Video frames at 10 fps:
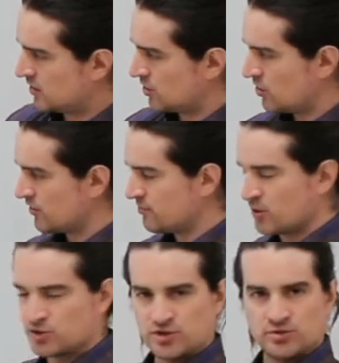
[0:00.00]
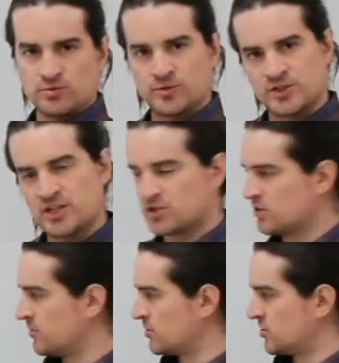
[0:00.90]
curved motion or
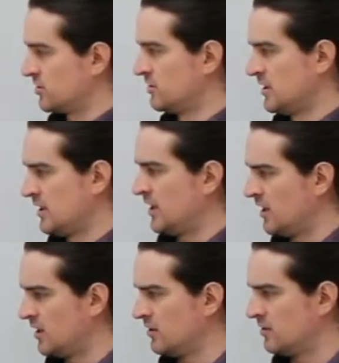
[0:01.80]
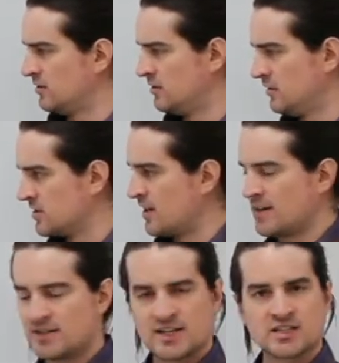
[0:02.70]
rotational motion and
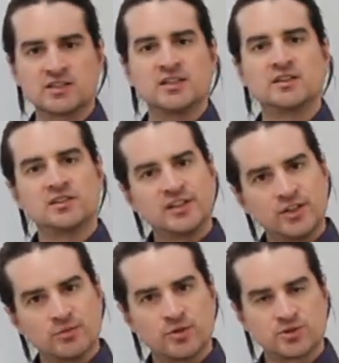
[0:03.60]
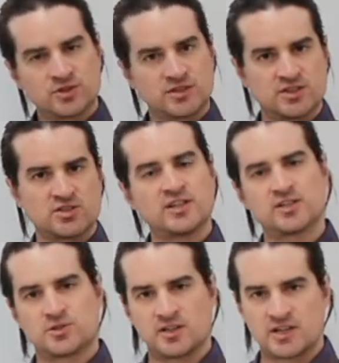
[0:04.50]
not technically linear motion because it's not a
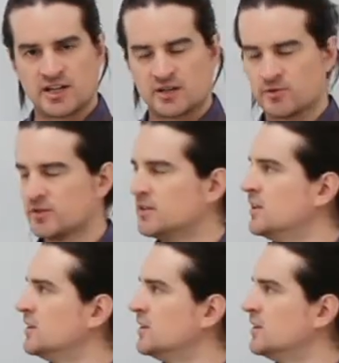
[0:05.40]
straight line anymore.